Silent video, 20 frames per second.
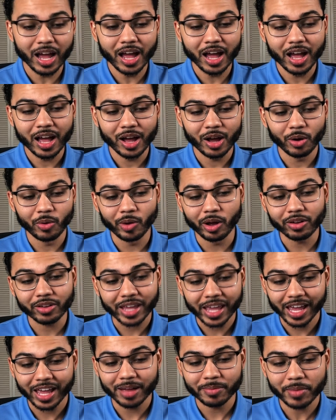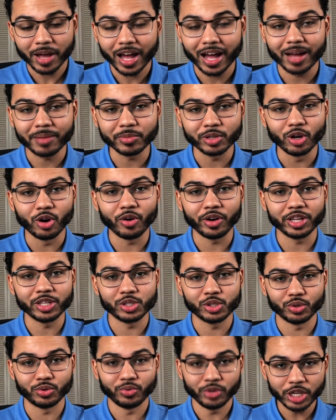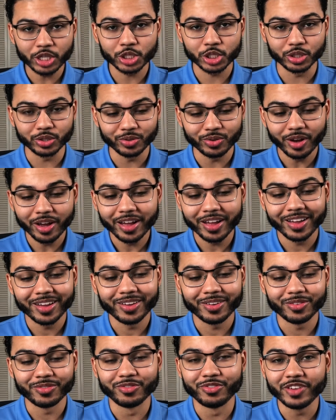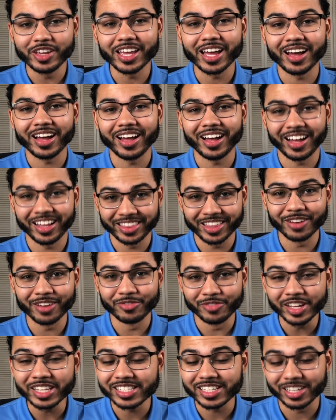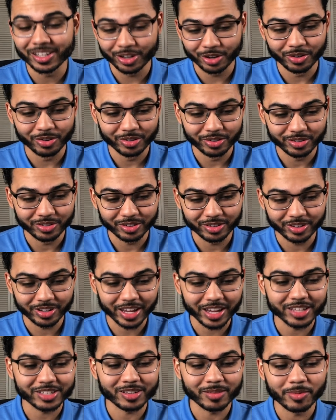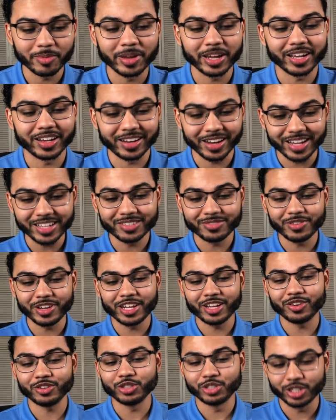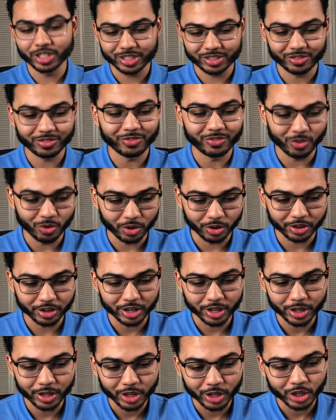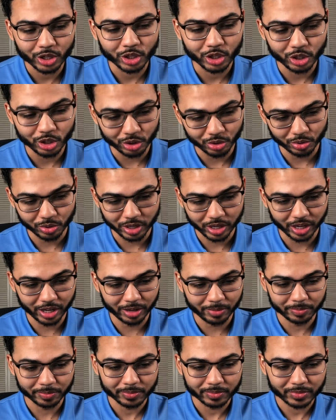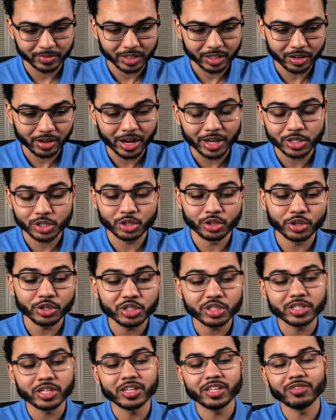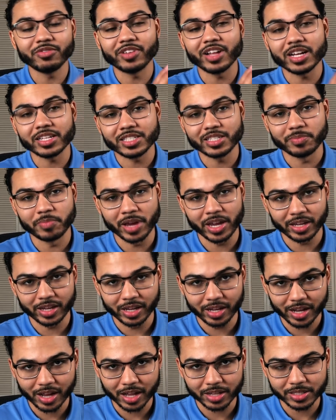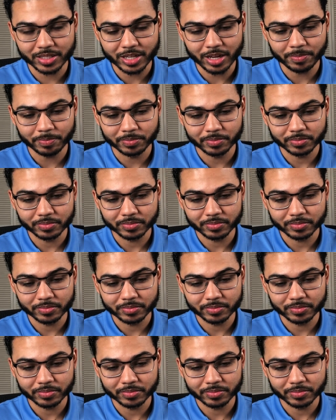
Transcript: Well, Cam, I'm going to reach you via Adavito. Okay, so I'm going to make a nice video just for you, Cam. All right, so you're interested in the velocity banking concept.